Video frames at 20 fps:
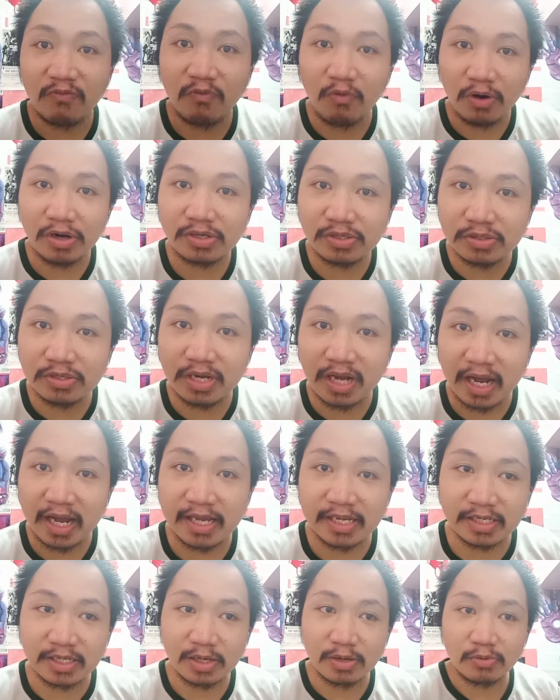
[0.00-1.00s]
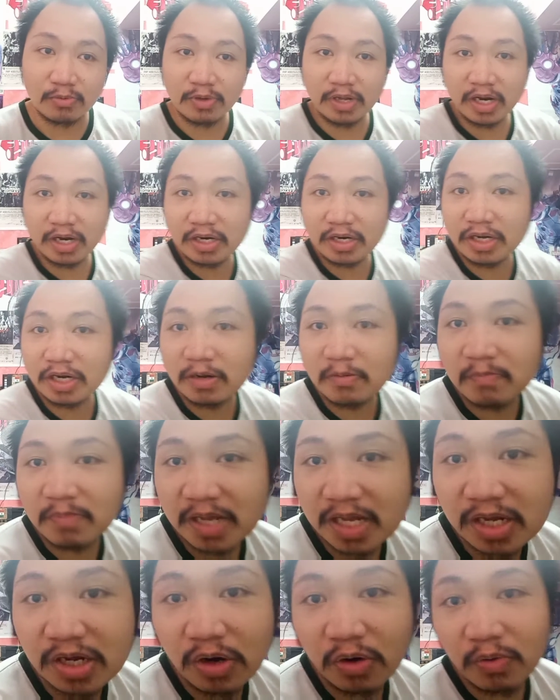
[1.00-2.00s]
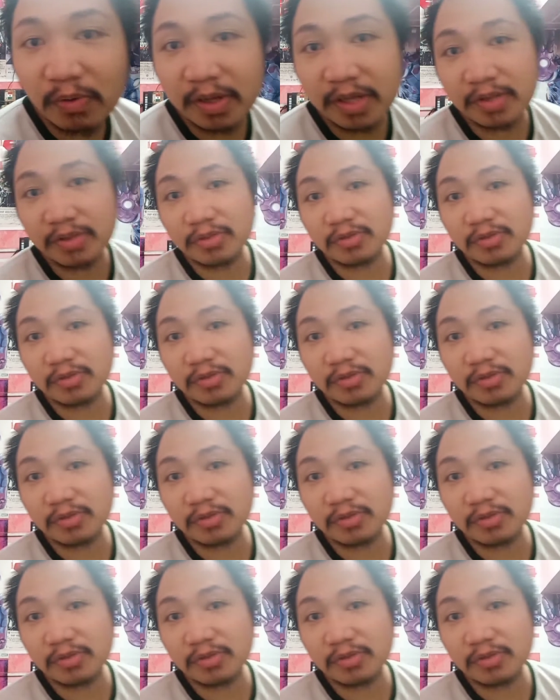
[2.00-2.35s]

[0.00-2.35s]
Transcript: For tonight, we are going to be going